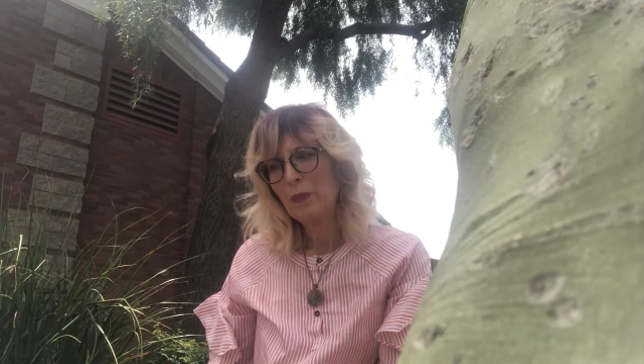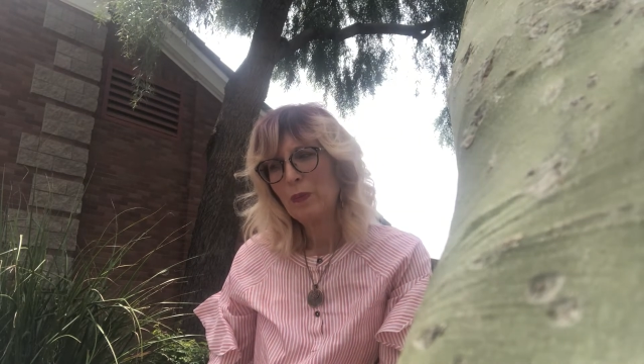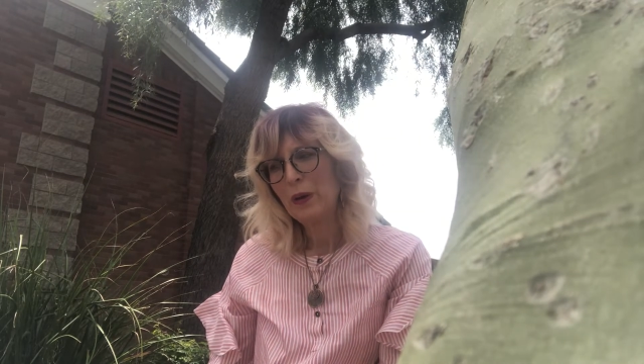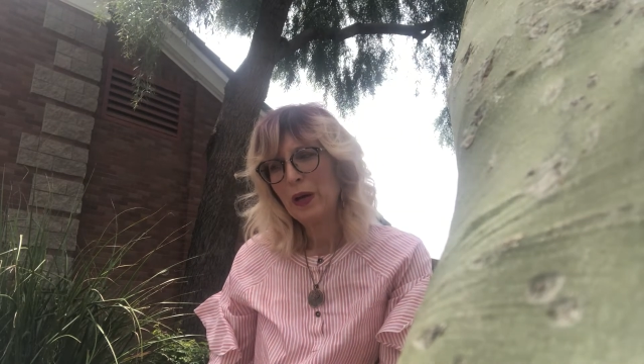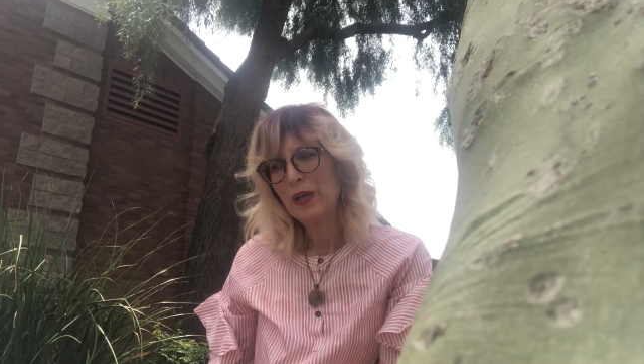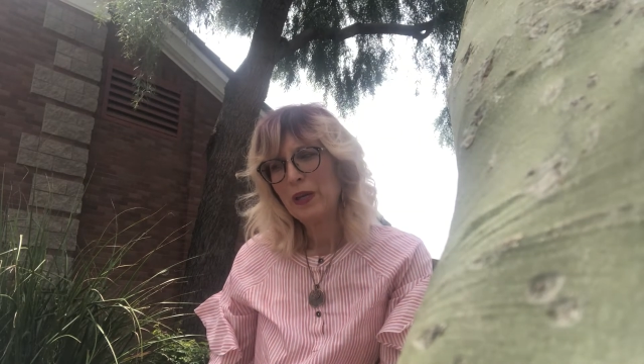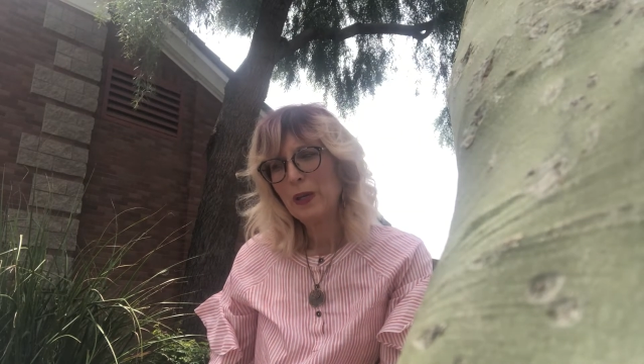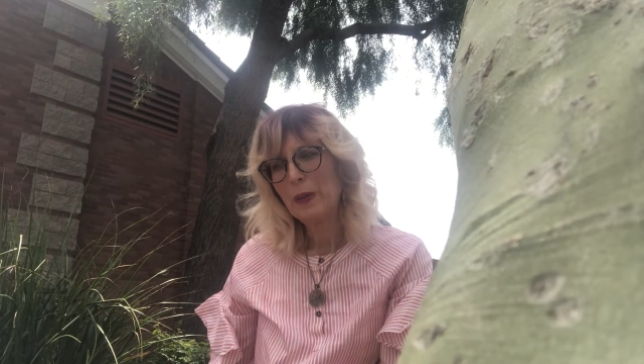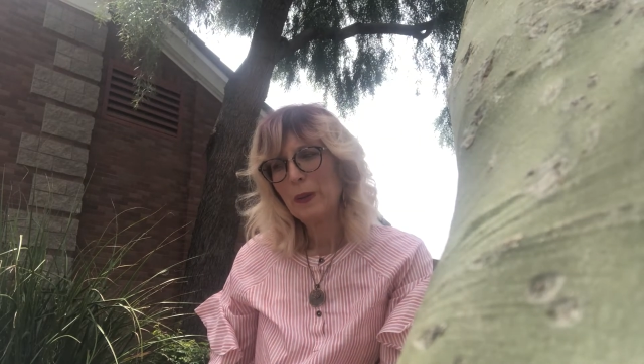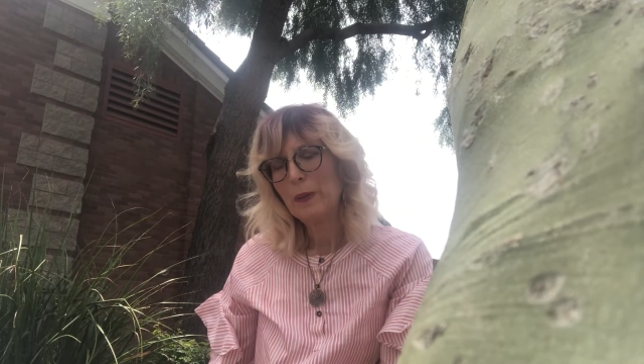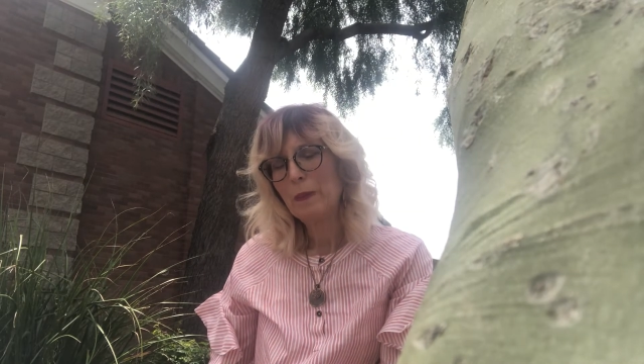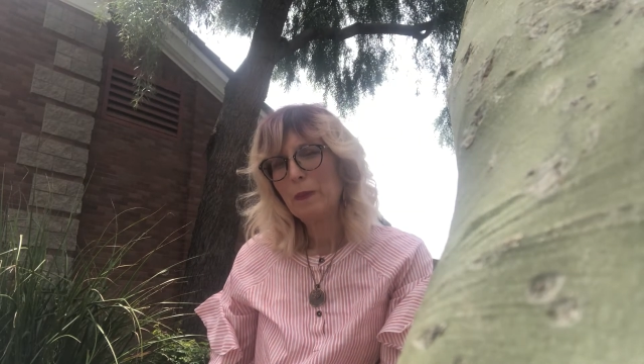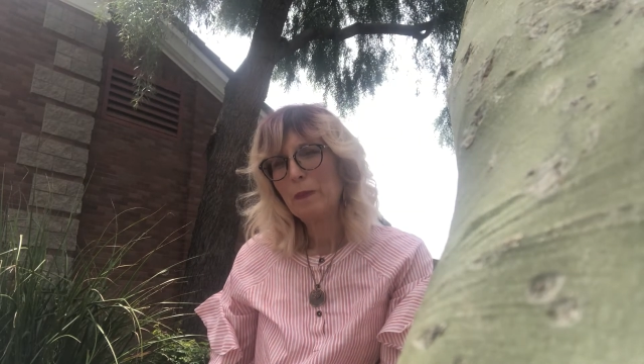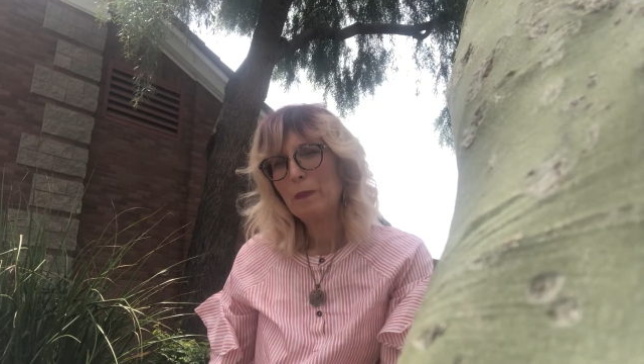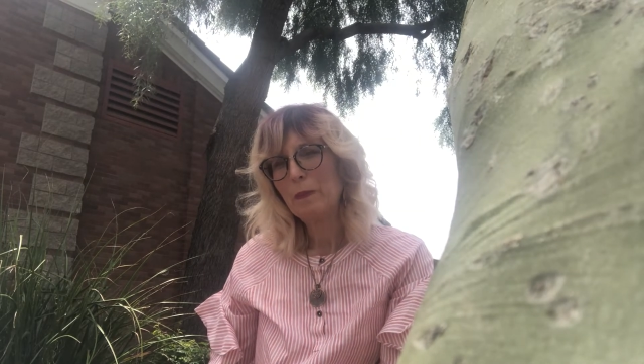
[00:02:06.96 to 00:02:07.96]
but
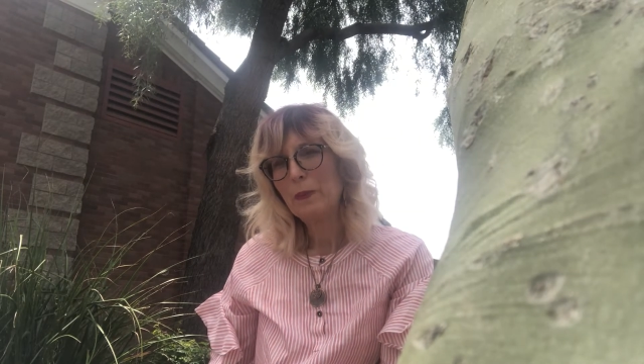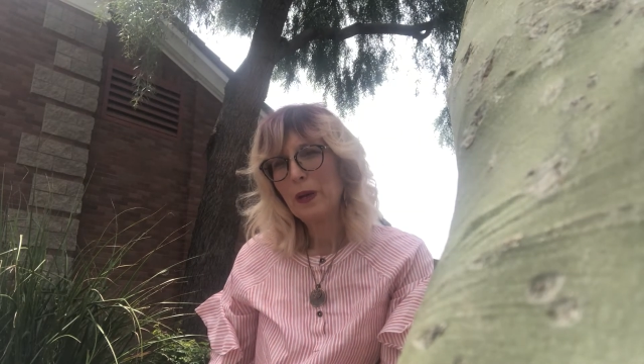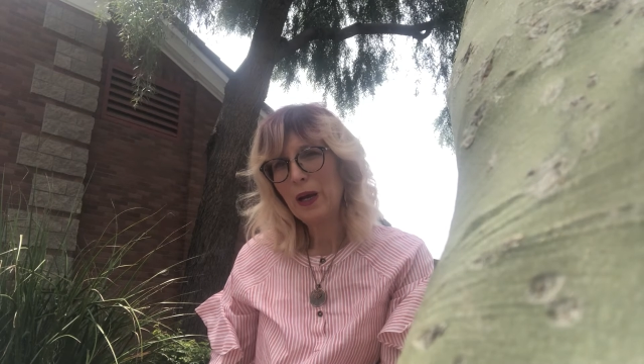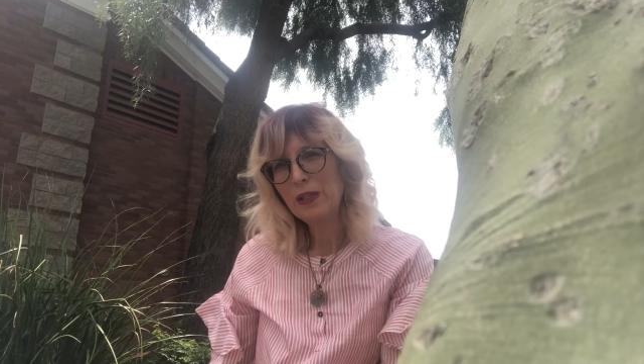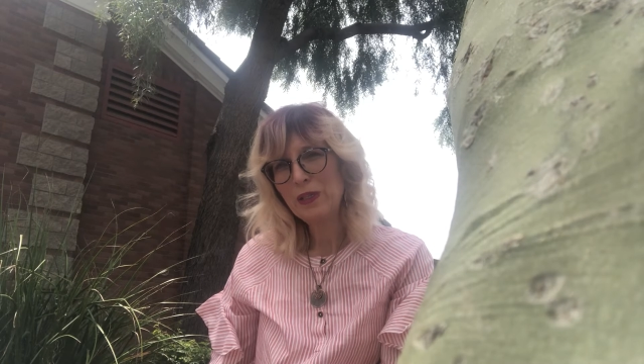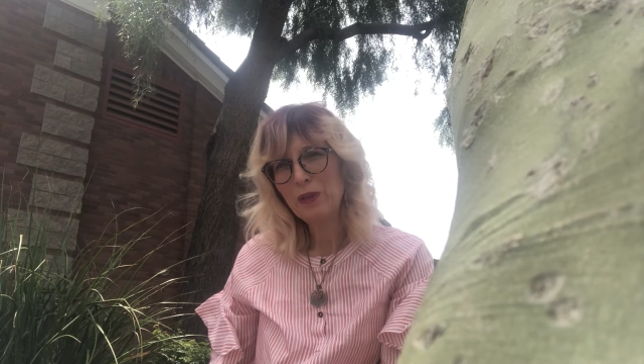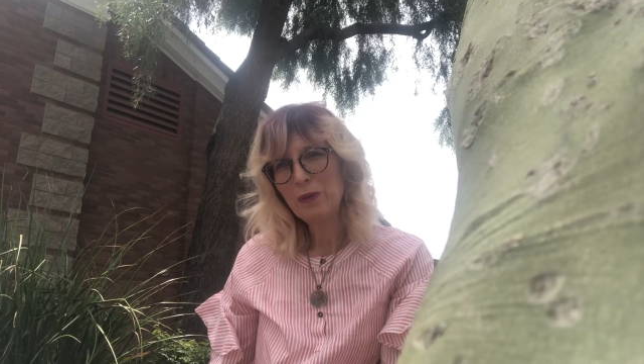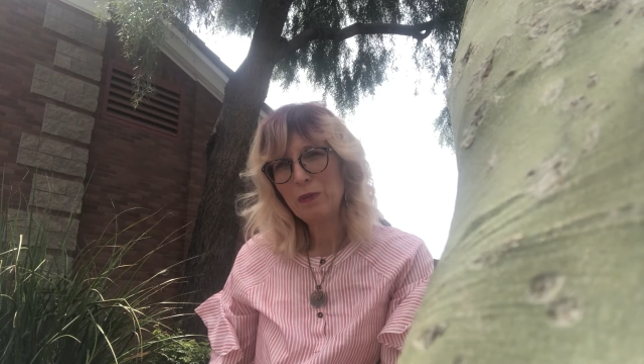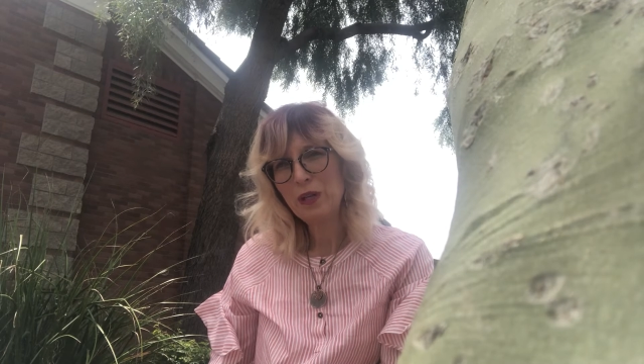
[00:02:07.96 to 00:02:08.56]
not so